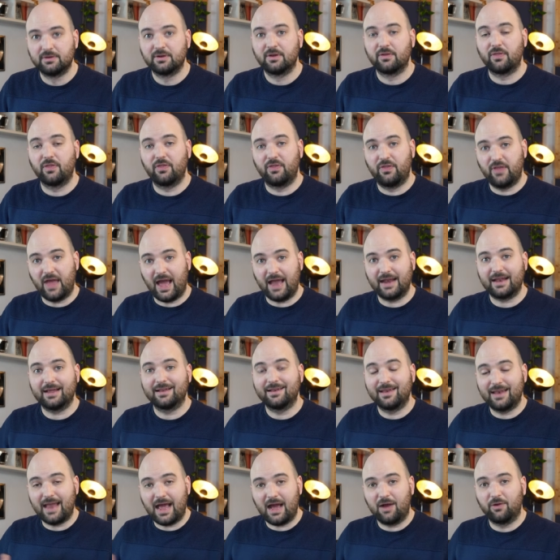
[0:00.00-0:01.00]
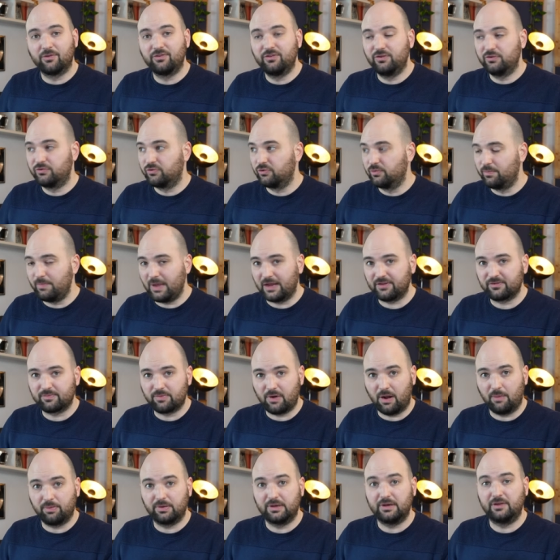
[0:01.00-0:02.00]
that allows you to mix
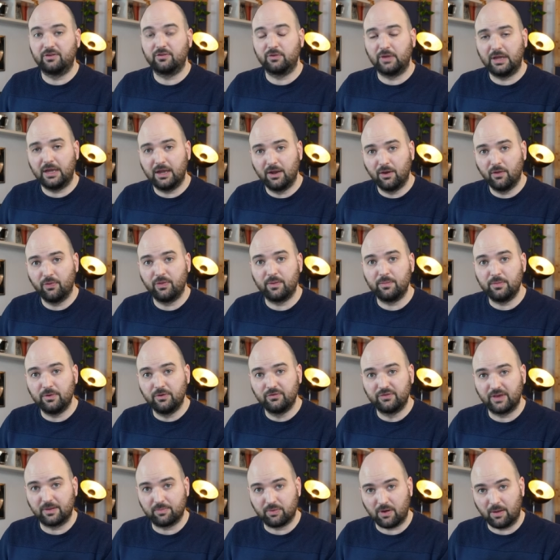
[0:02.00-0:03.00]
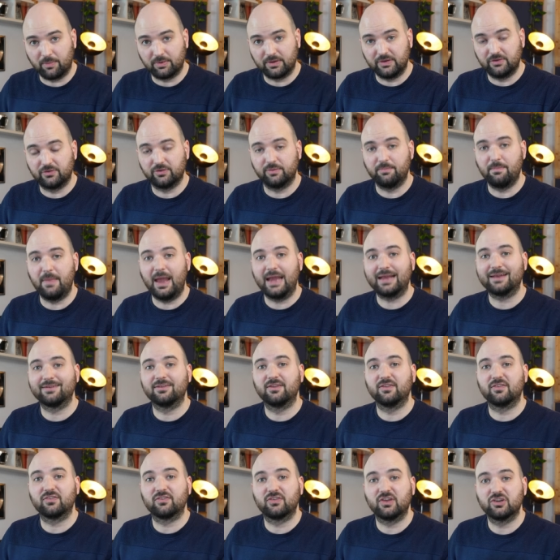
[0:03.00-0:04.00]
properly, to hear the music properly, to make
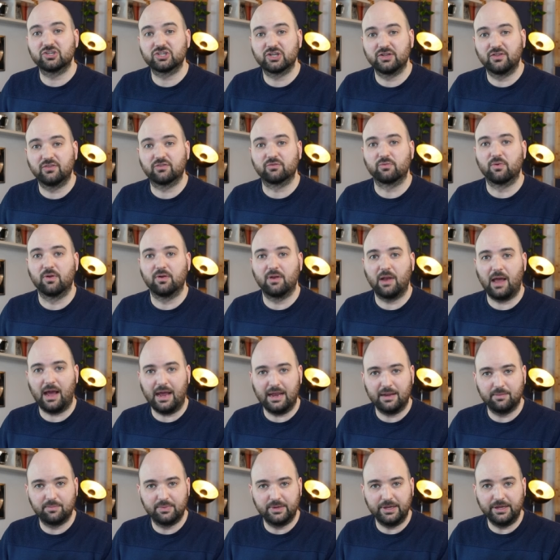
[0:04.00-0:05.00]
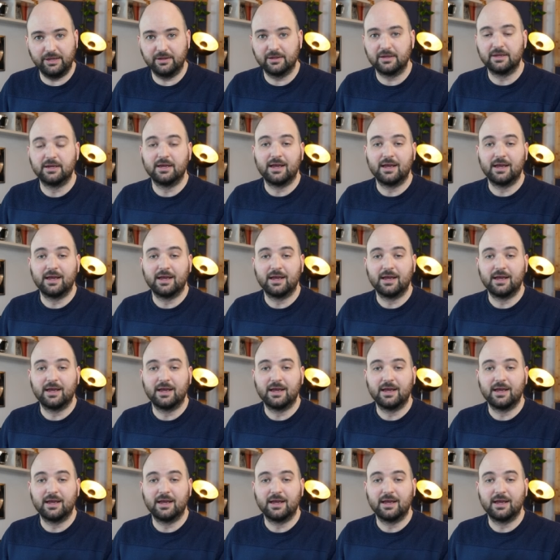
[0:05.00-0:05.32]
decisions reliably,